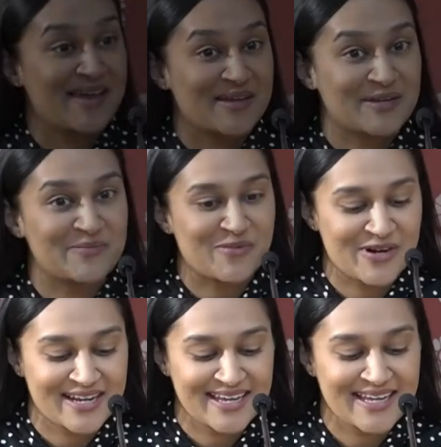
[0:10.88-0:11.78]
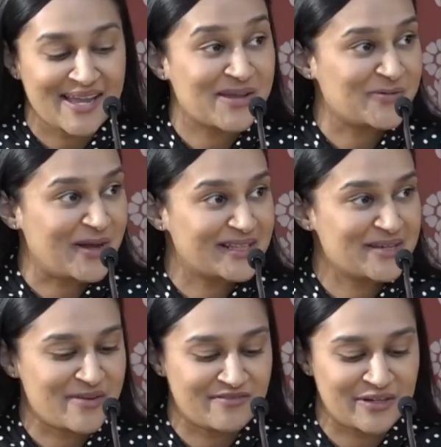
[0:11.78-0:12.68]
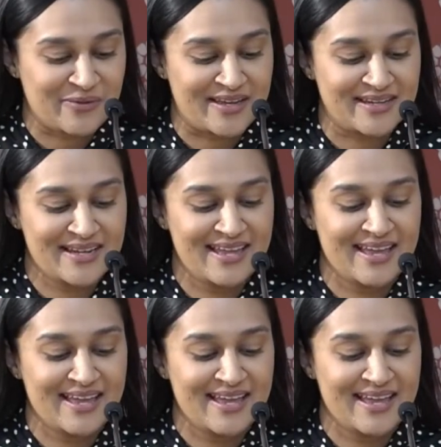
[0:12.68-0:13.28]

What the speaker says: Good morning and welcome, everyone.